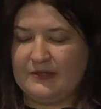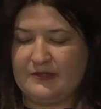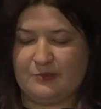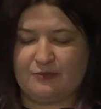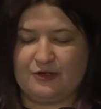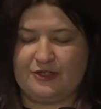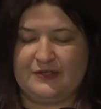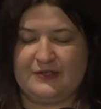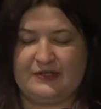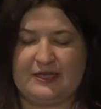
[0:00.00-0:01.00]
these
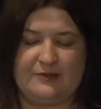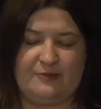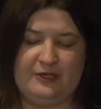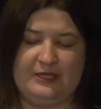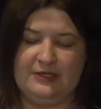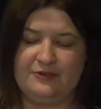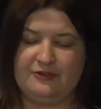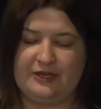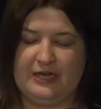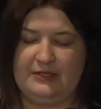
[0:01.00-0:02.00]
projects successfully
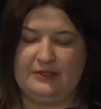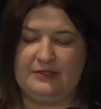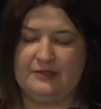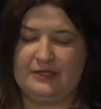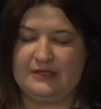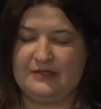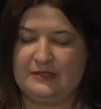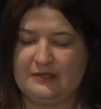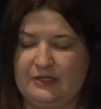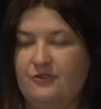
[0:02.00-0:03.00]
integrate into the
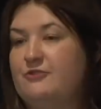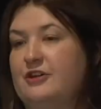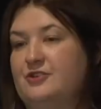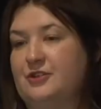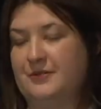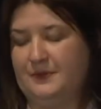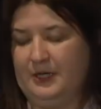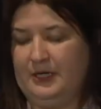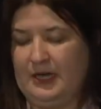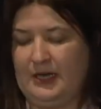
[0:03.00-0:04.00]
existing structures
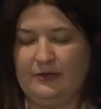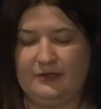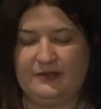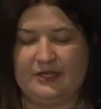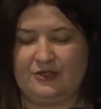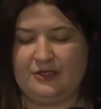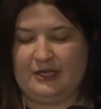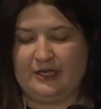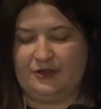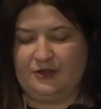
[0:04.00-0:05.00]
and organizational
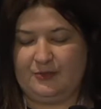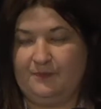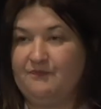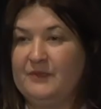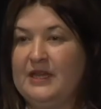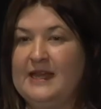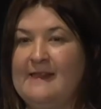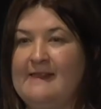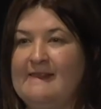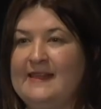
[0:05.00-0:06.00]
culture?
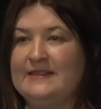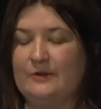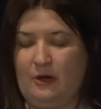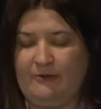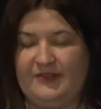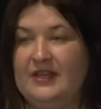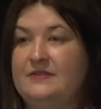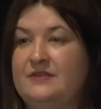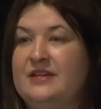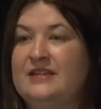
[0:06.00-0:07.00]
The obvious
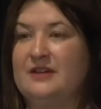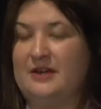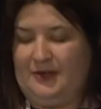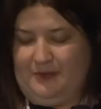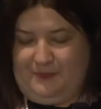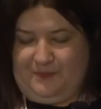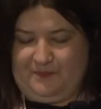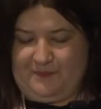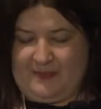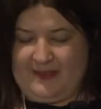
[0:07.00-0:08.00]
answer, it's hard.
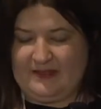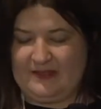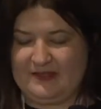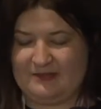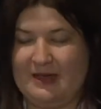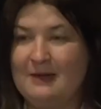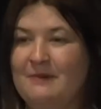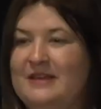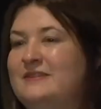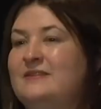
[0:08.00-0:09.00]

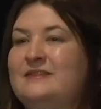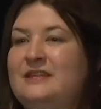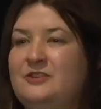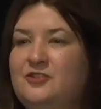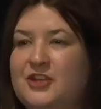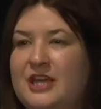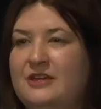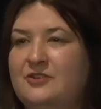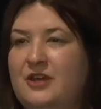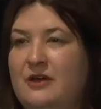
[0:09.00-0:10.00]
smARTplaces didn't
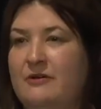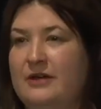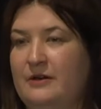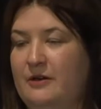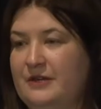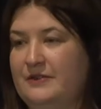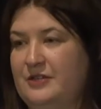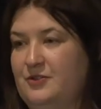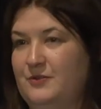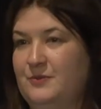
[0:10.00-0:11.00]
change our
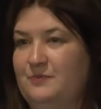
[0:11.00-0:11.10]
organizations.